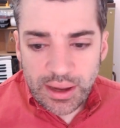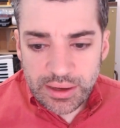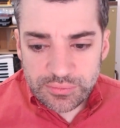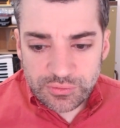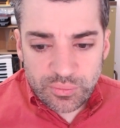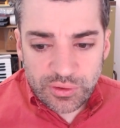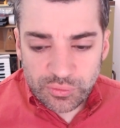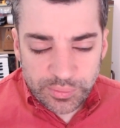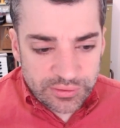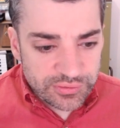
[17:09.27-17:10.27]
I assume this
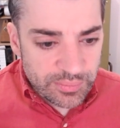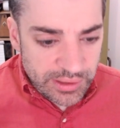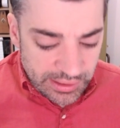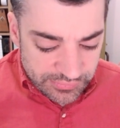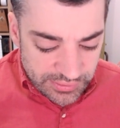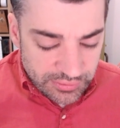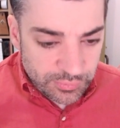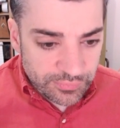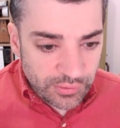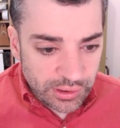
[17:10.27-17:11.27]
will be C B S and
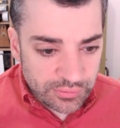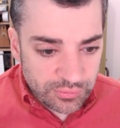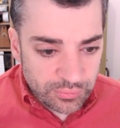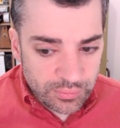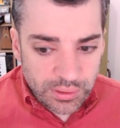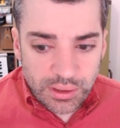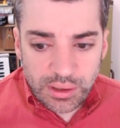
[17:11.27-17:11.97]
it's referring to